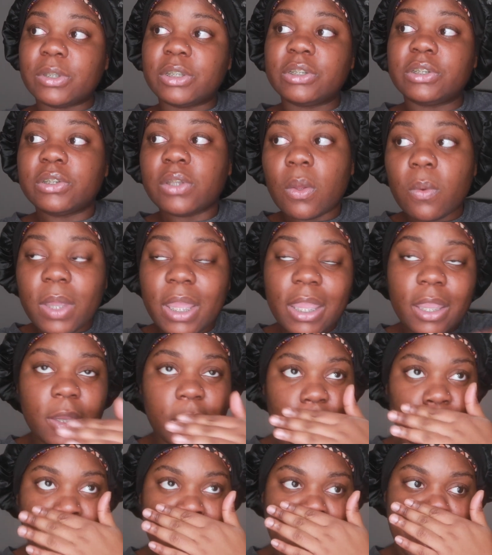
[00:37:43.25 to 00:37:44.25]
was so
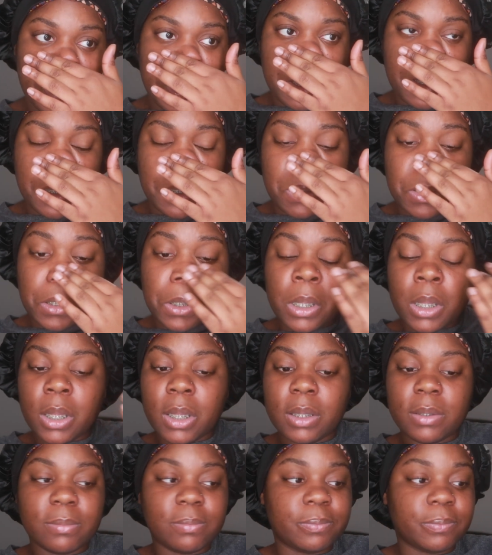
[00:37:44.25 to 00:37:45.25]
angry.
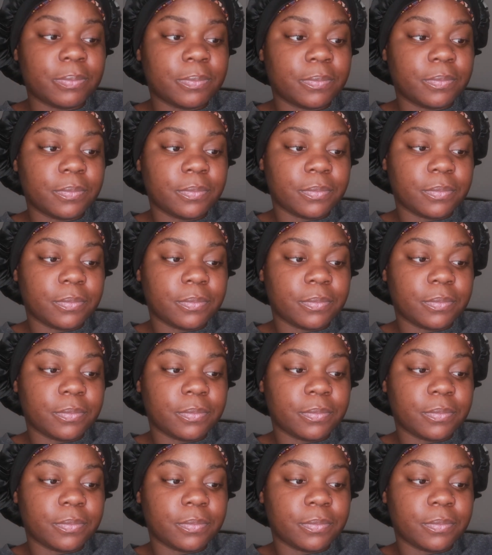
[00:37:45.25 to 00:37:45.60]
Um,